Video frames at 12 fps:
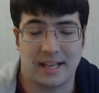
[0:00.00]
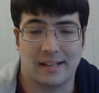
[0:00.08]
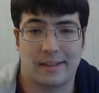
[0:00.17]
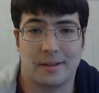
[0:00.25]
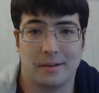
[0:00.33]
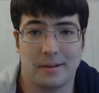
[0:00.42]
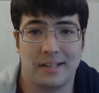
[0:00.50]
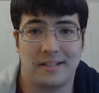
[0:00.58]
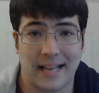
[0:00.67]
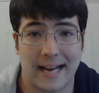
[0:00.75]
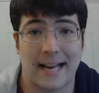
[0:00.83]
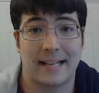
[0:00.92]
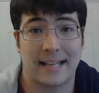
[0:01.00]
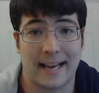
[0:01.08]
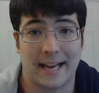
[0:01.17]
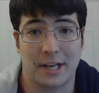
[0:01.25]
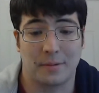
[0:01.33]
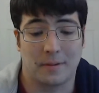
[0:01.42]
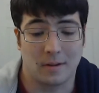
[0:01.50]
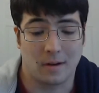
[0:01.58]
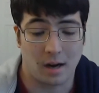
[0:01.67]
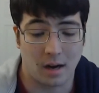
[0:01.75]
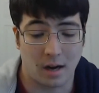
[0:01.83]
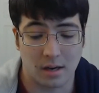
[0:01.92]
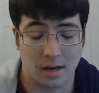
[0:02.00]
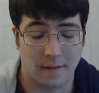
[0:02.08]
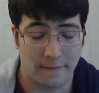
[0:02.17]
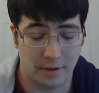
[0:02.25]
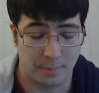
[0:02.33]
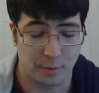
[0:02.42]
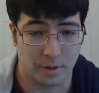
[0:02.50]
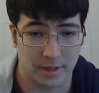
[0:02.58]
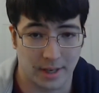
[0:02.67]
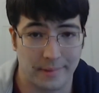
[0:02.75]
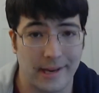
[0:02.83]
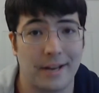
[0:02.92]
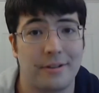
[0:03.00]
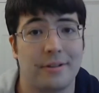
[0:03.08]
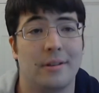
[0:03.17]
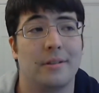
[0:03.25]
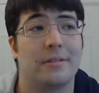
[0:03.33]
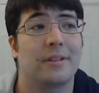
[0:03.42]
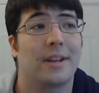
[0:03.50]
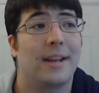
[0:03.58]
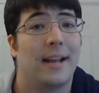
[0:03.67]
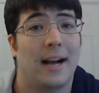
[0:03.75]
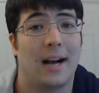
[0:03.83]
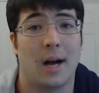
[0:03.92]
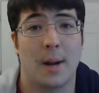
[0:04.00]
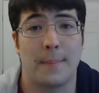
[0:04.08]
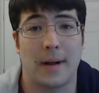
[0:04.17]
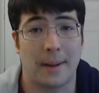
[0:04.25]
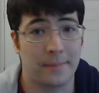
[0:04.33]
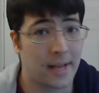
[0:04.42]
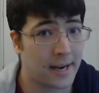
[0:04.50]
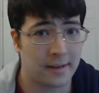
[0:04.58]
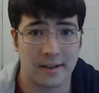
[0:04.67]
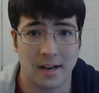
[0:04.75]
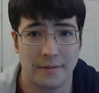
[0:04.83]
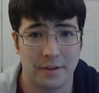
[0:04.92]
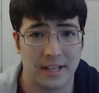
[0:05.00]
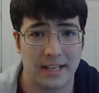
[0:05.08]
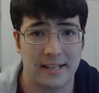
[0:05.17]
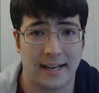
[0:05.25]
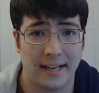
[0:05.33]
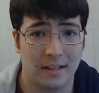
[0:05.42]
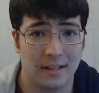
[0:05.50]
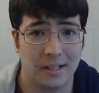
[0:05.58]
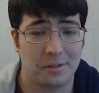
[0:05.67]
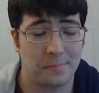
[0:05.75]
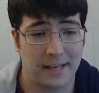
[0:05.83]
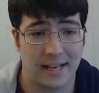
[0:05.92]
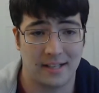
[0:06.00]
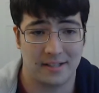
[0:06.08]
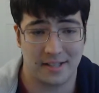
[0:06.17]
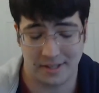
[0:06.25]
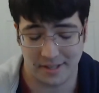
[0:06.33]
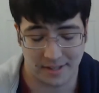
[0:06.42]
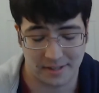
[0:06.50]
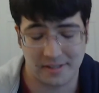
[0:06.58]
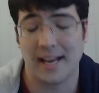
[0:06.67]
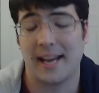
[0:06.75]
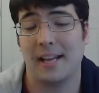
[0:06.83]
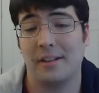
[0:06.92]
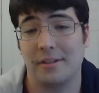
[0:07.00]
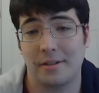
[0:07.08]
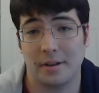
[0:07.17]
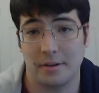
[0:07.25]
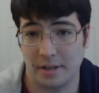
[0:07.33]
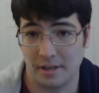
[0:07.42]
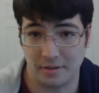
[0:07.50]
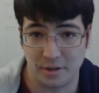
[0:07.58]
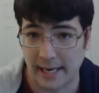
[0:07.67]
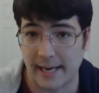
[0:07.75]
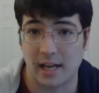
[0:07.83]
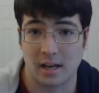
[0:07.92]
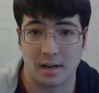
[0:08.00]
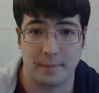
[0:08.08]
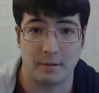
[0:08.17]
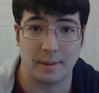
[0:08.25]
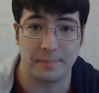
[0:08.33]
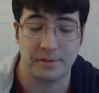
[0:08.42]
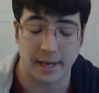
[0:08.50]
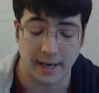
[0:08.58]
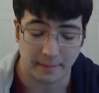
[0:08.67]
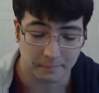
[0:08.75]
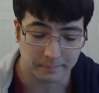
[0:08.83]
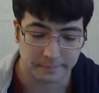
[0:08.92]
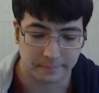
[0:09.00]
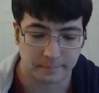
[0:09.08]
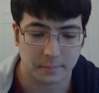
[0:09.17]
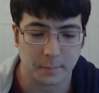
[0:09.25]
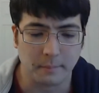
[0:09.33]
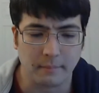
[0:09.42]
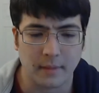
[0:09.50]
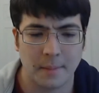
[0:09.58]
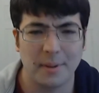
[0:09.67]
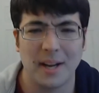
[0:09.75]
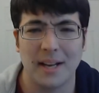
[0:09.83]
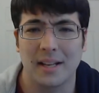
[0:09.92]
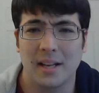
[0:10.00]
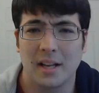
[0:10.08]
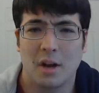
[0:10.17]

the 32nd annual Hong Kong Film Award nominations. I'm not going to cover the entire list because it's insane, so you can check it out on my website. But